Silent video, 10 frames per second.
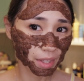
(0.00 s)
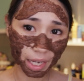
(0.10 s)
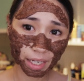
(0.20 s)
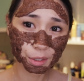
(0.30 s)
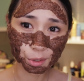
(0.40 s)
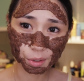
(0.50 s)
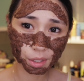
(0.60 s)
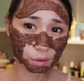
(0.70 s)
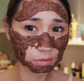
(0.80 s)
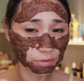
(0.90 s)
And I know I
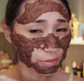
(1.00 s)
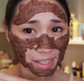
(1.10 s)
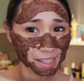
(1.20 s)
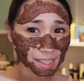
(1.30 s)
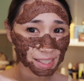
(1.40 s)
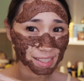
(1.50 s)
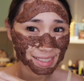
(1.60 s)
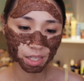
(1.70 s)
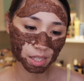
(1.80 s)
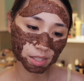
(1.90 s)
look funny.
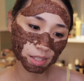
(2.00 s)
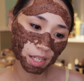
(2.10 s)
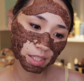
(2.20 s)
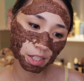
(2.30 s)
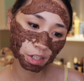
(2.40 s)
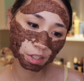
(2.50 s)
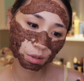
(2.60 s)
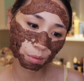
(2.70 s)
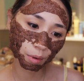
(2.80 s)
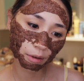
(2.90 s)
It says here
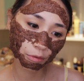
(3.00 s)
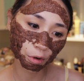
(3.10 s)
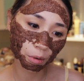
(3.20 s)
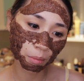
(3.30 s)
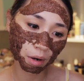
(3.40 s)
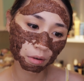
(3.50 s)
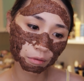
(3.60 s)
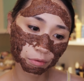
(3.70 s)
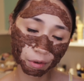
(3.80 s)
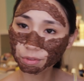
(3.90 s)
to wait for about
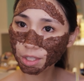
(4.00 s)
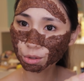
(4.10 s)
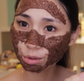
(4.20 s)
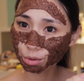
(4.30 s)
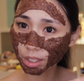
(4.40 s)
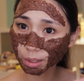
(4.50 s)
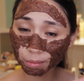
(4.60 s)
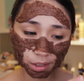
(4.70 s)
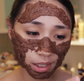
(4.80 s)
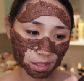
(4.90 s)
15 to 20
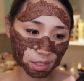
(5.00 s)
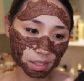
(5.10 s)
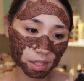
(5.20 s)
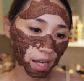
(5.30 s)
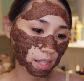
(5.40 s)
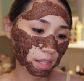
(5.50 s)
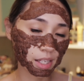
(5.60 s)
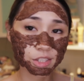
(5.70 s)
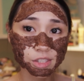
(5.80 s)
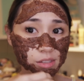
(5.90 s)
minutes and
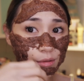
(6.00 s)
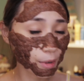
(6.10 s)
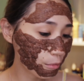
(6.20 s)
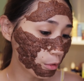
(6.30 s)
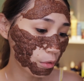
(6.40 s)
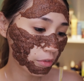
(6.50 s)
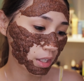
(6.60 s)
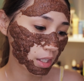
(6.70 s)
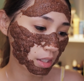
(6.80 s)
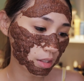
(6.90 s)
then just remove
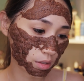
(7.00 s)
it.